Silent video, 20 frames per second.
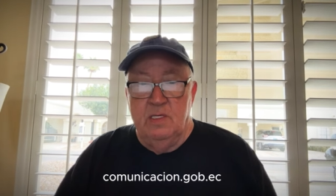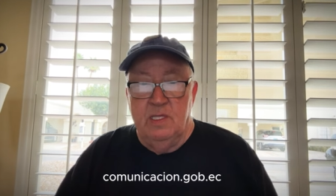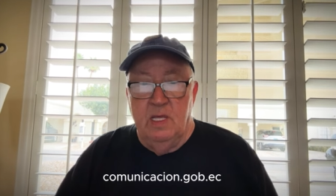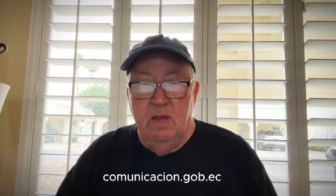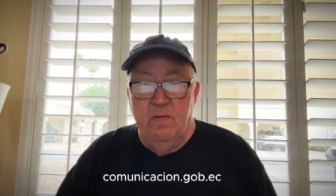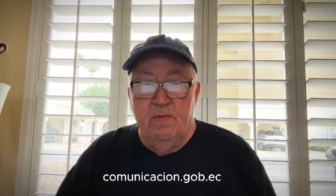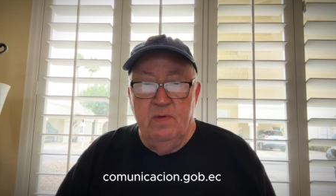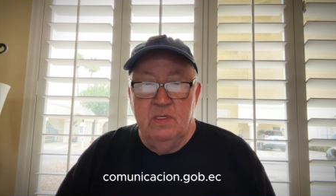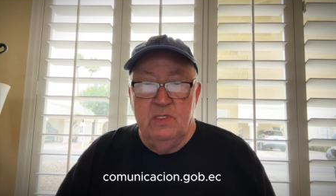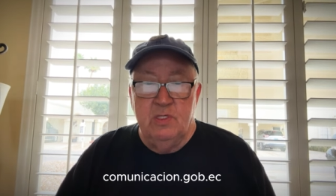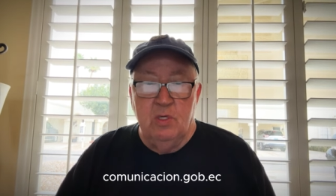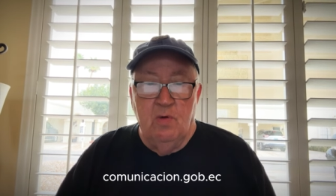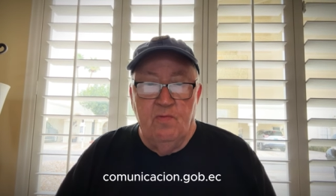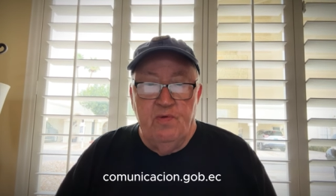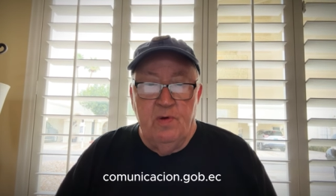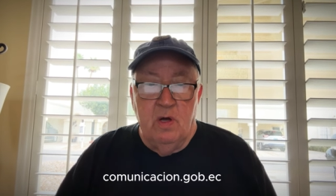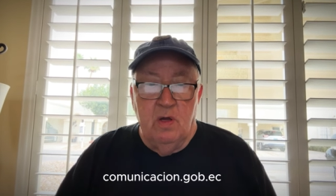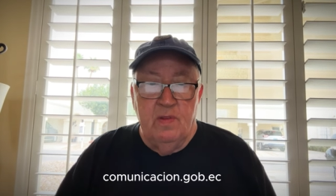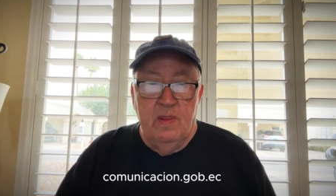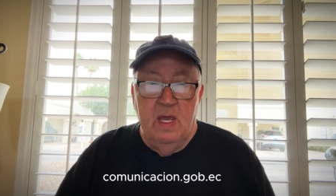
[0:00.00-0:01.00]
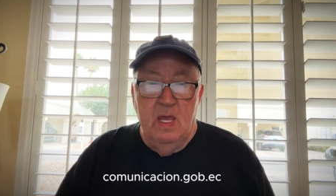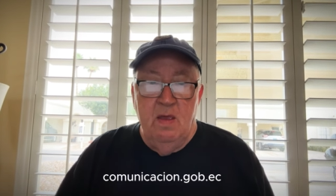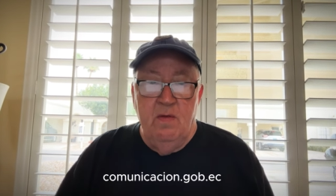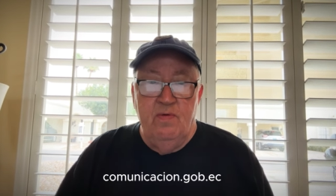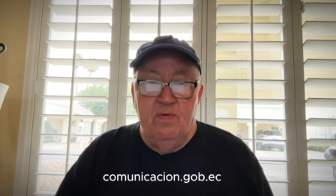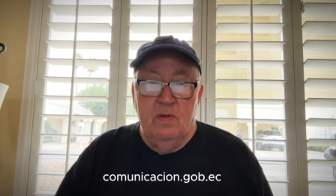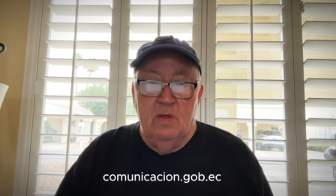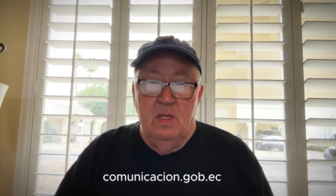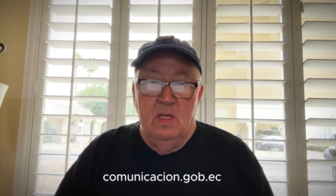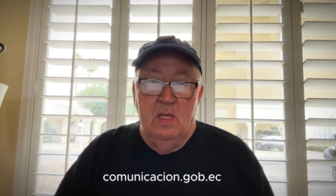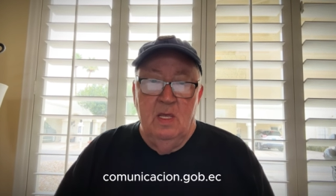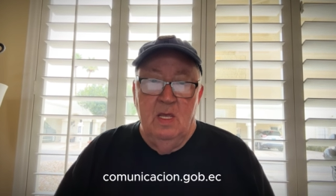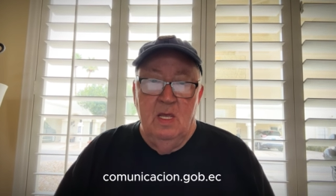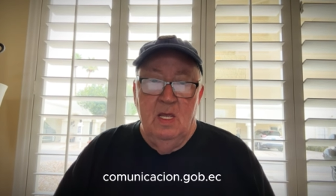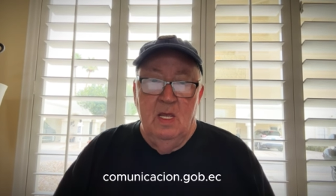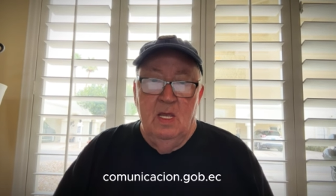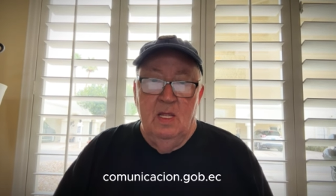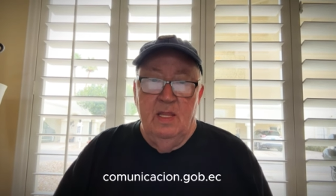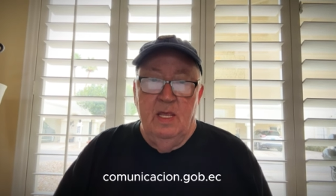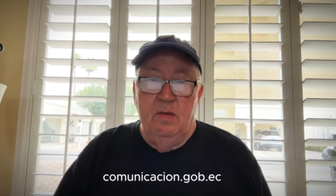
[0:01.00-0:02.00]
They've so far they've
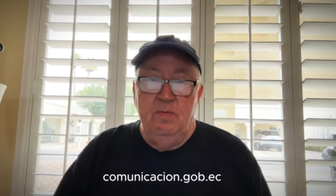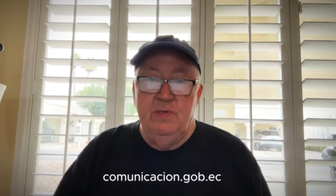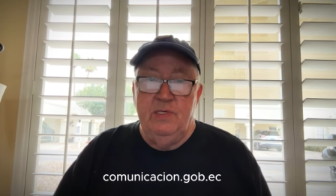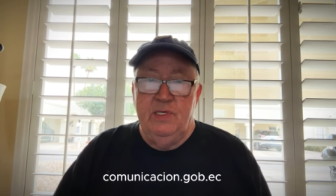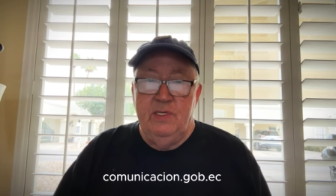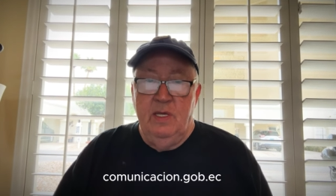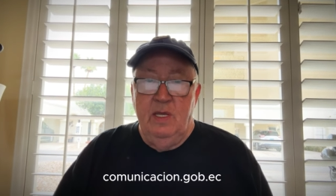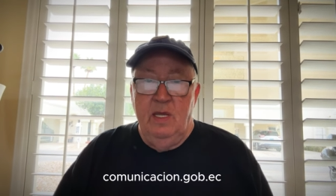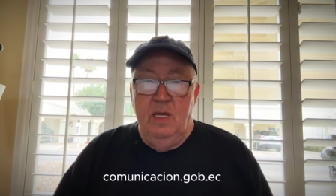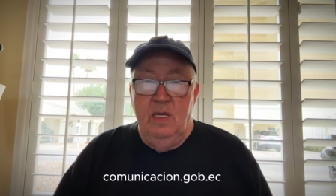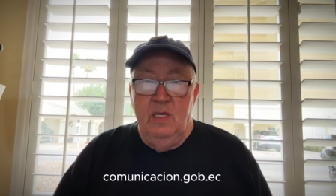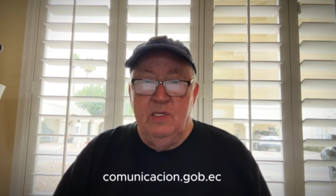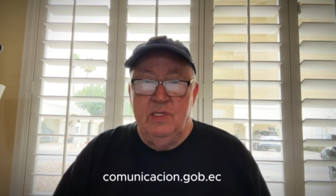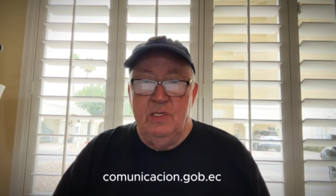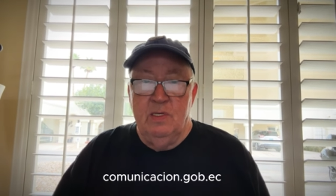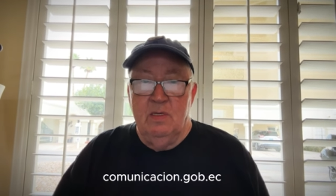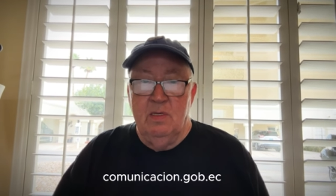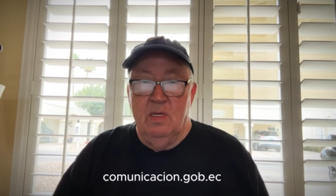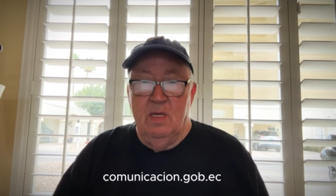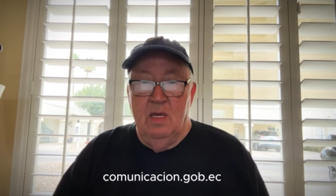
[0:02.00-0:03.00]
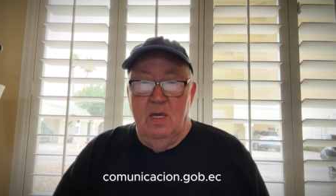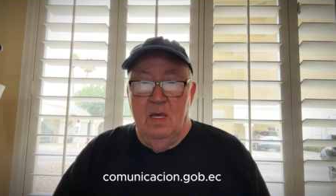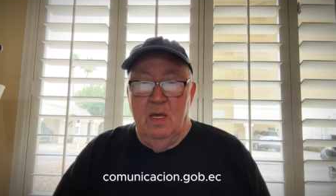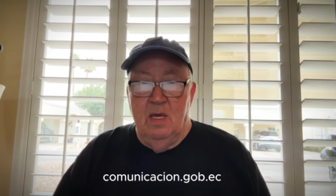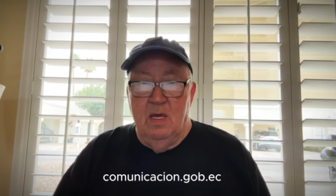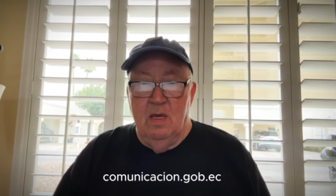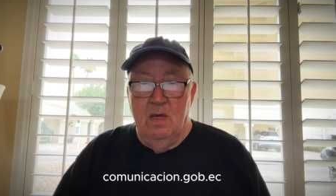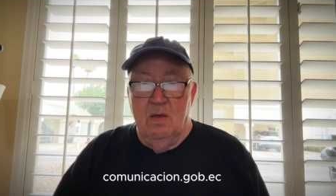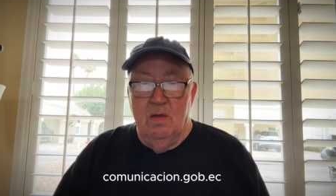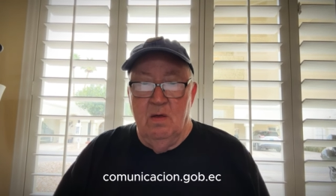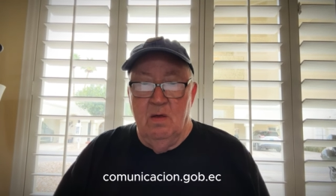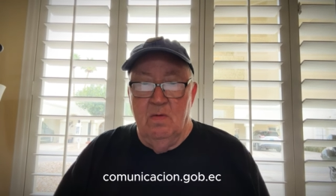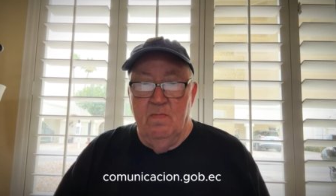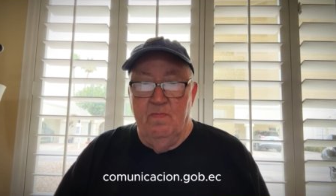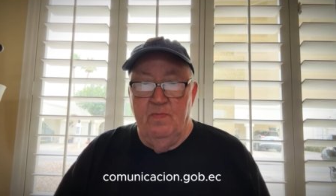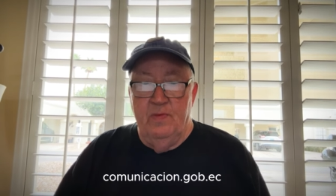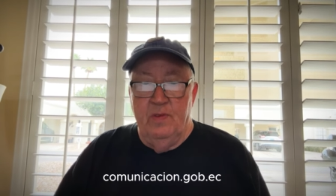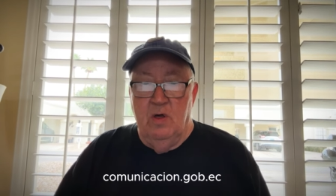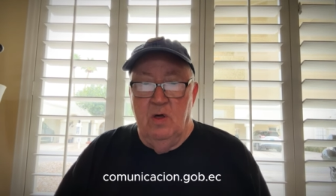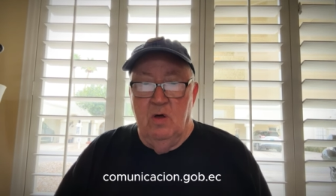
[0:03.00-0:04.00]
they've seized uh,
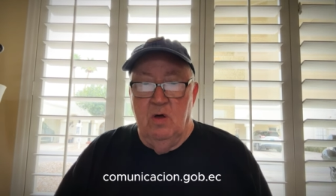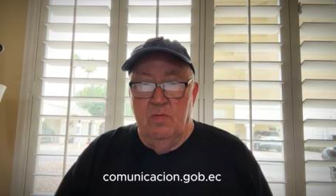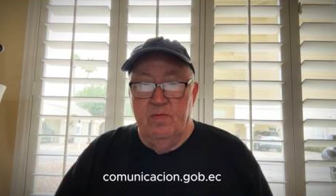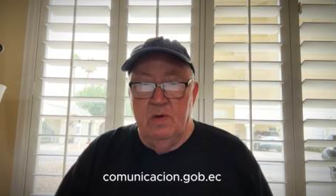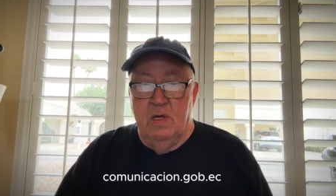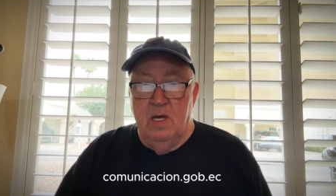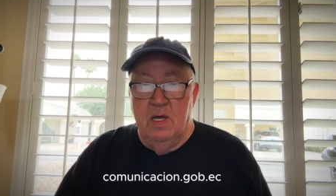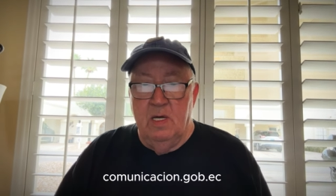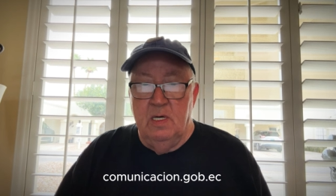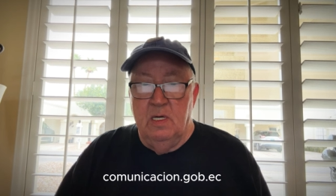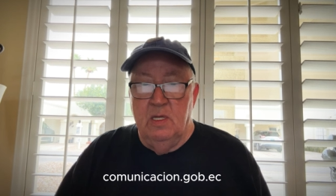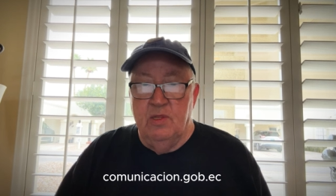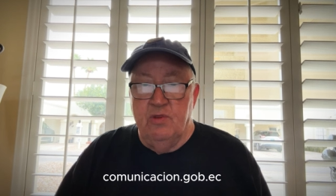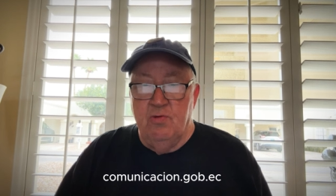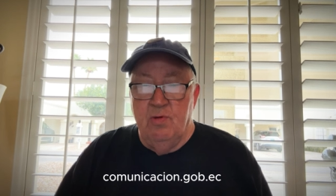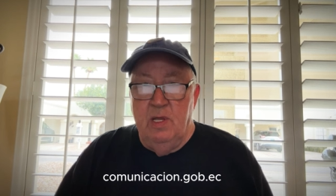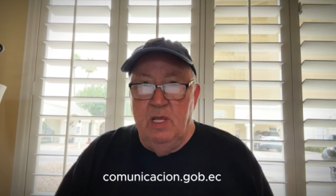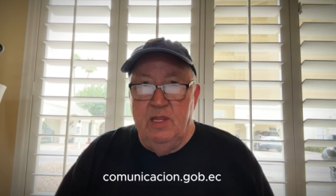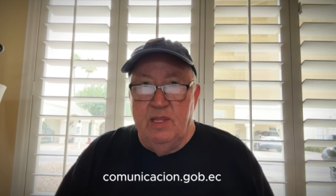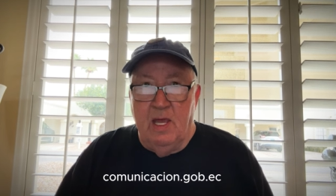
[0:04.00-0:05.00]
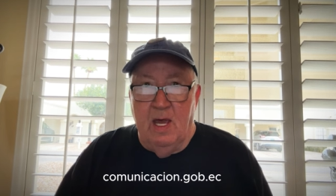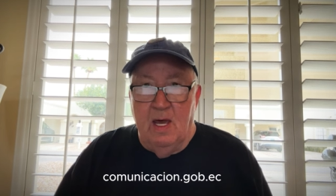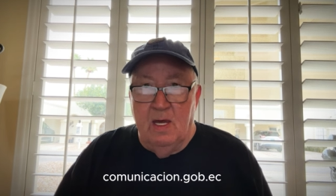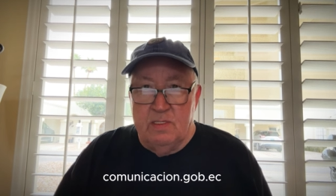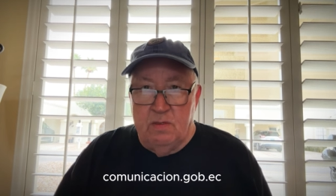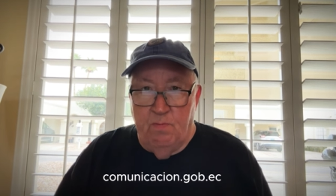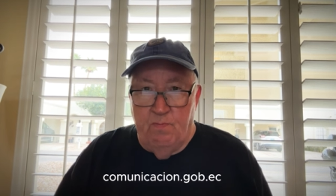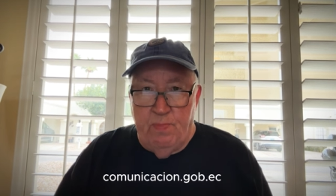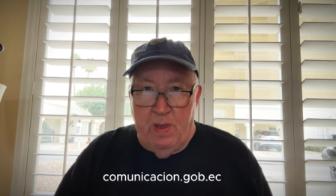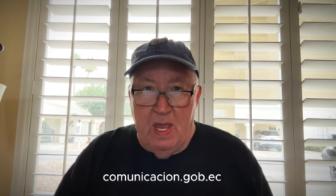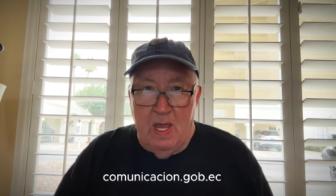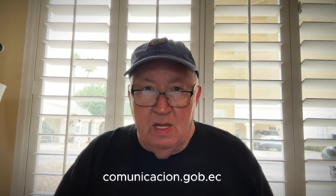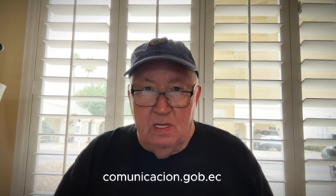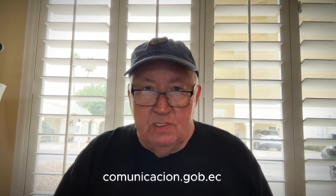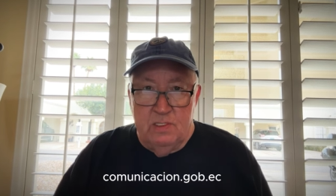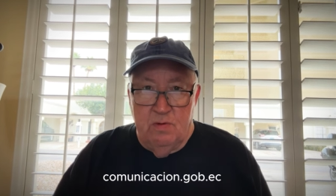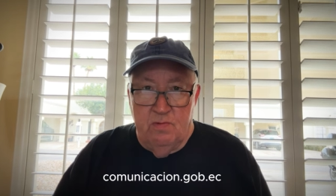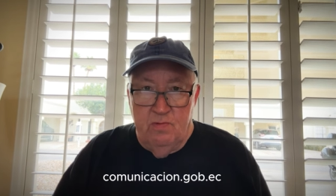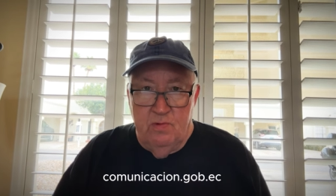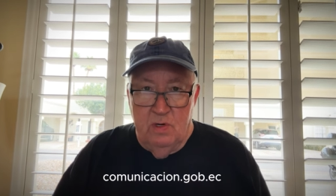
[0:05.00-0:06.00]
over 103,000
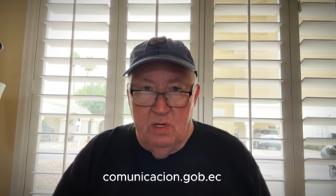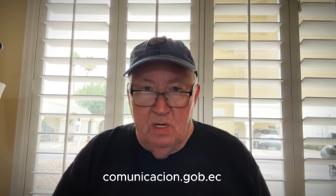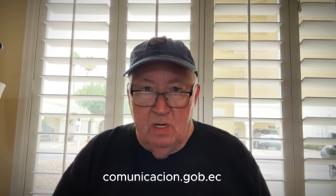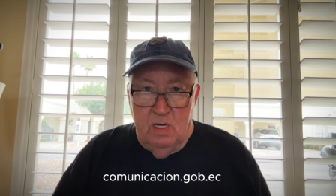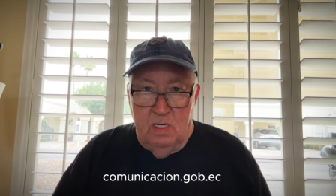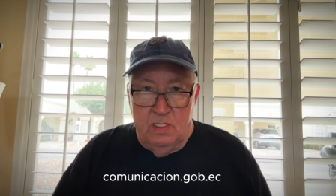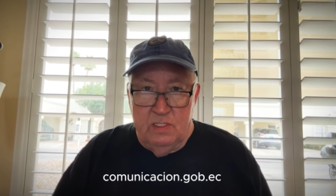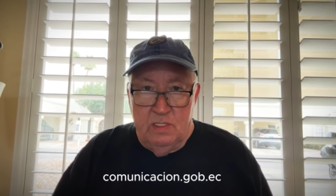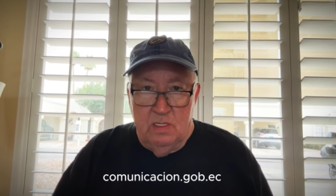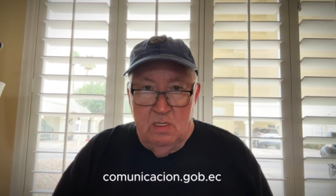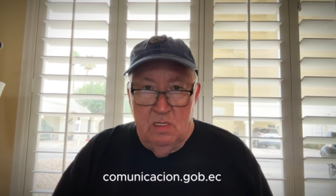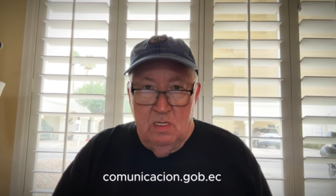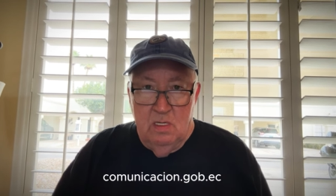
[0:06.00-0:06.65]
pounds of drugs.